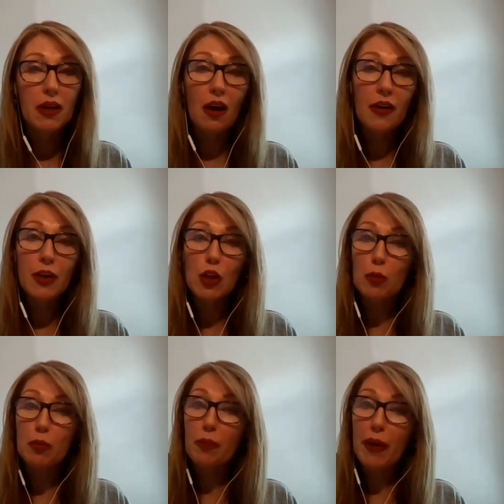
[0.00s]
Beyond the
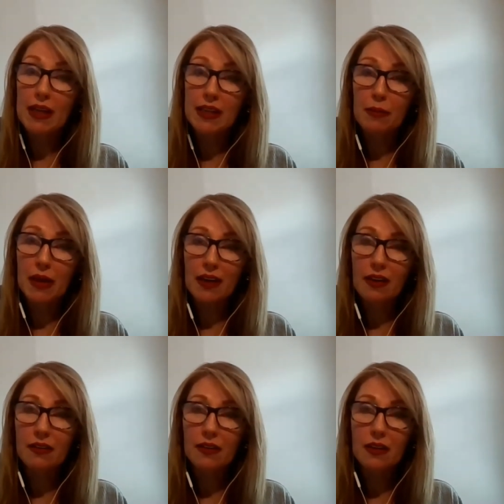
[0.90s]
global
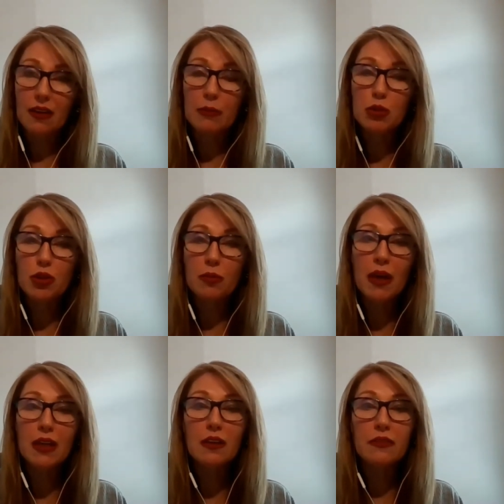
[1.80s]
pandemic, I'm sure
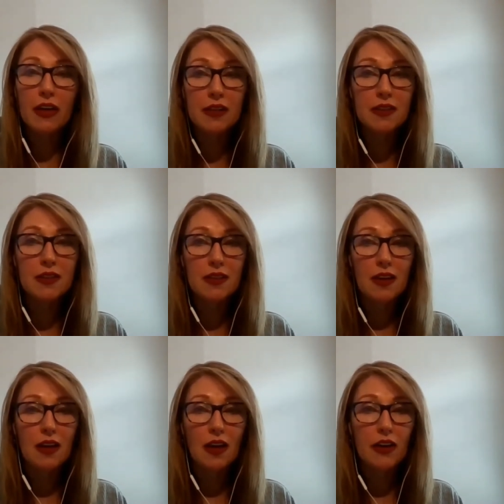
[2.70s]
many of us
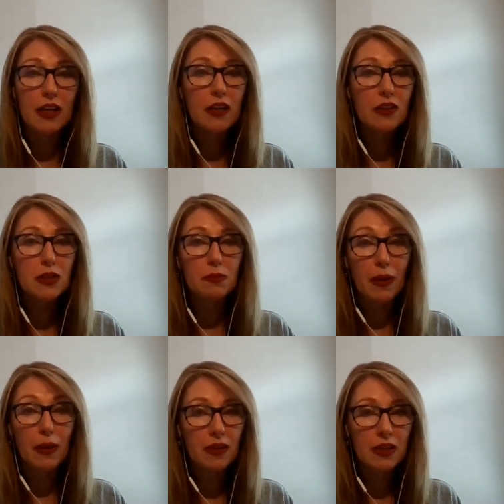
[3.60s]
are eager to
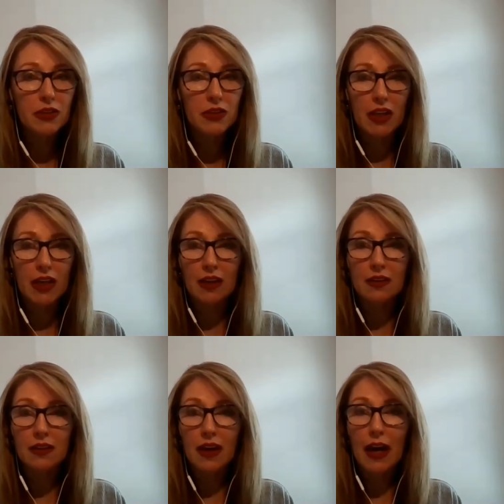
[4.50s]
better
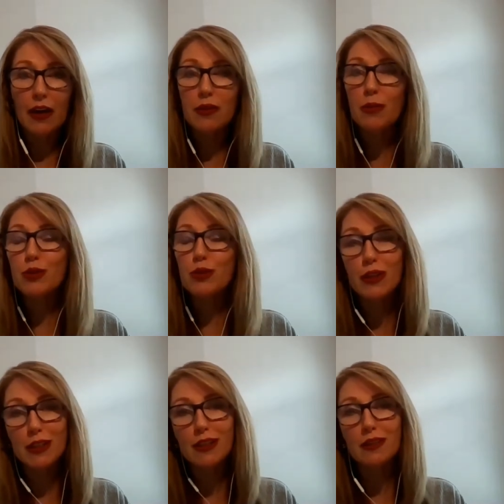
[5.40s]
understand how the most
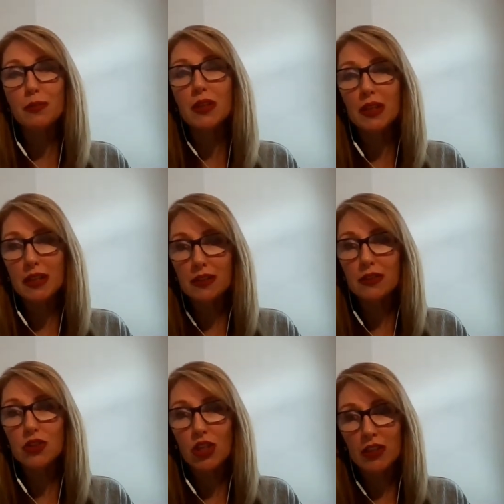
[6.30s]
recent
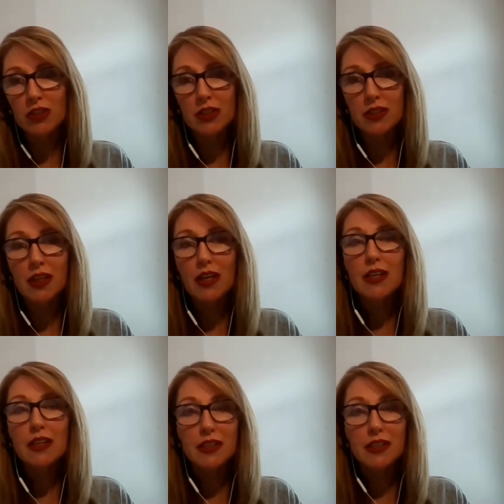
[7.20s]
political changes
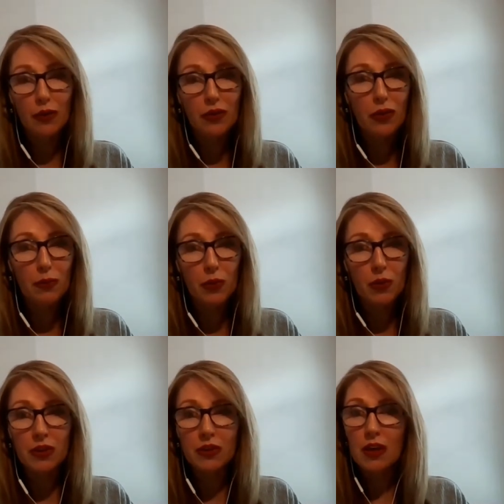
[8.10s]
south of the
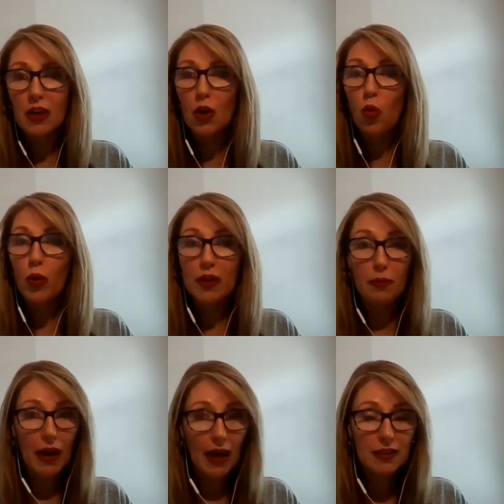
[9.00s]
border will
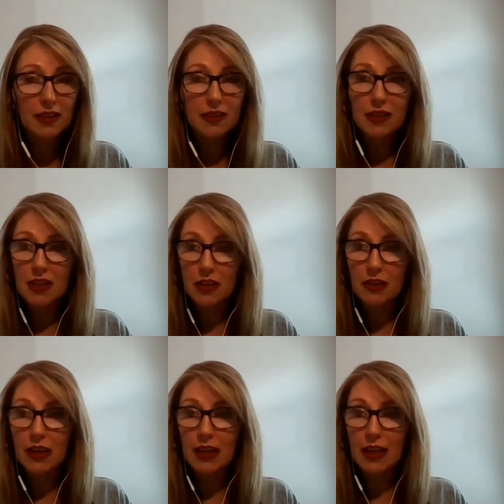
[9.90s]
impact us
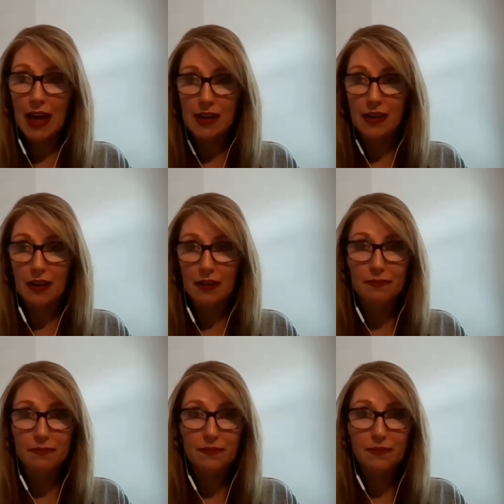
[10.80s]
here in Canada.
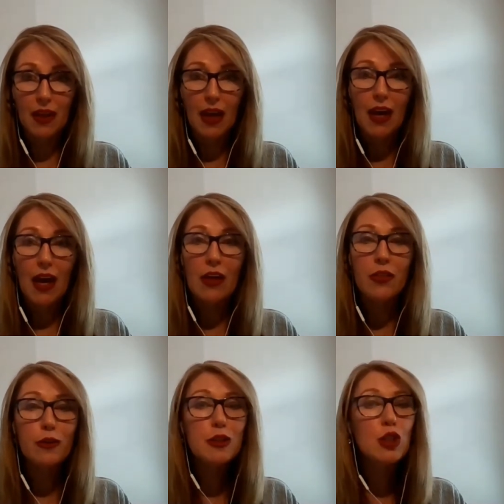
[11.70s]

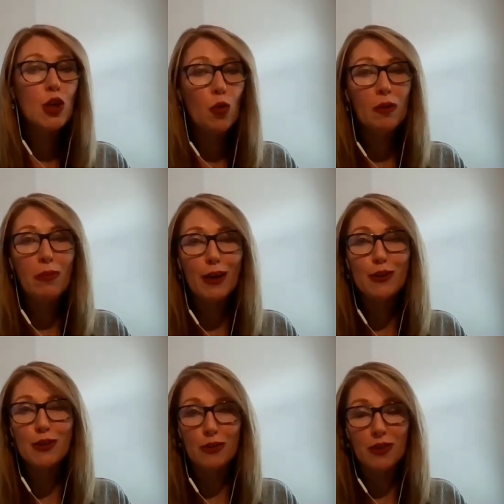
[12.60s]
And there is no one
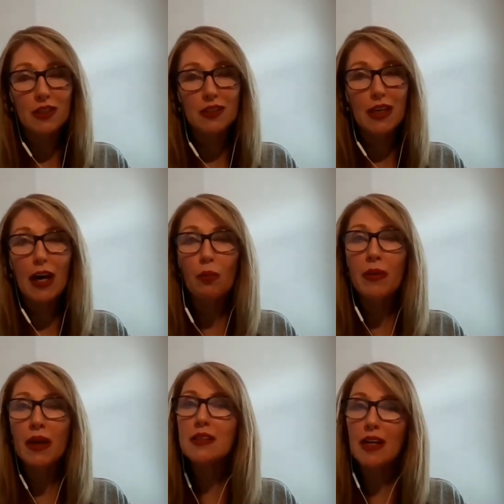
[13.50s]
better suited to
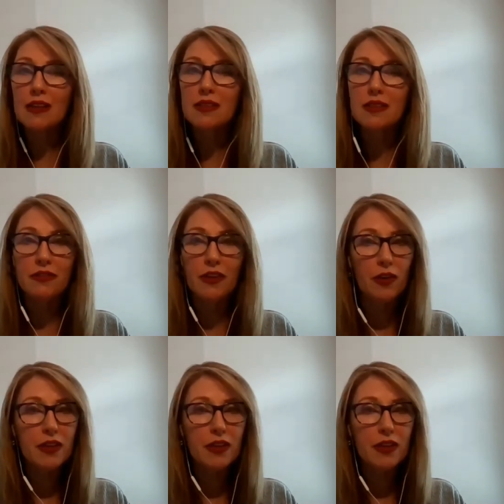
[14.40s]
help make sense of